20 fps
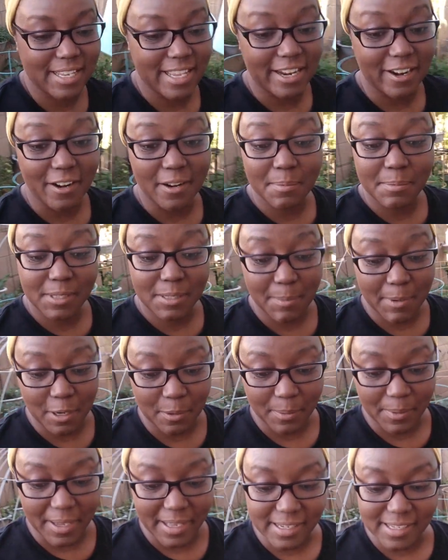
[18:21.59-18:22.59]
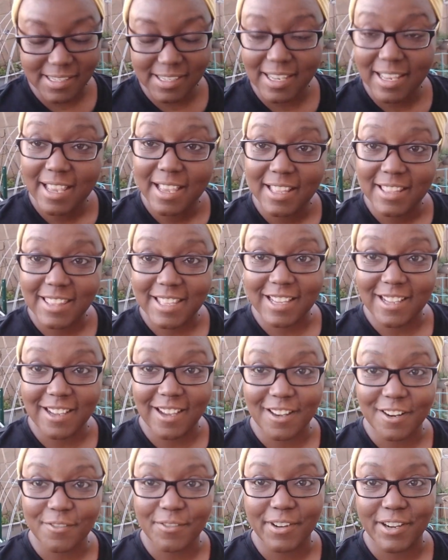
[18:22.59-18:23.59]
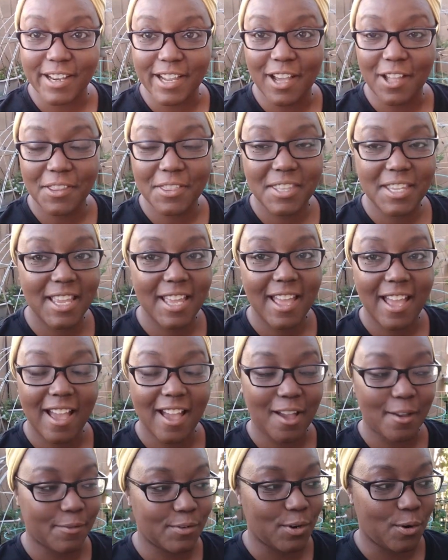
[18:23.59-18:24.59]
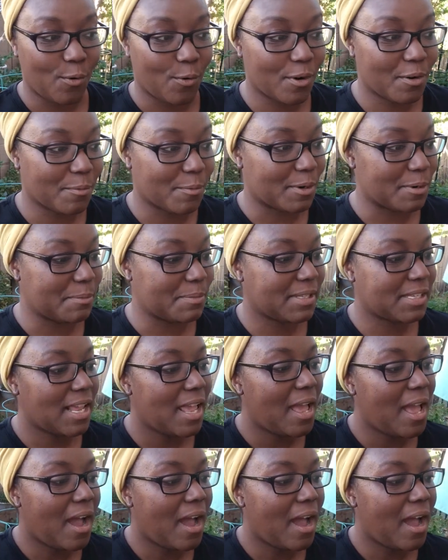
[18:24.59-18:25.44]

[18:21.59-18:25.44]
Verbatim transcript: And our tomato plants, thank God, are very healthy, have no hornworms.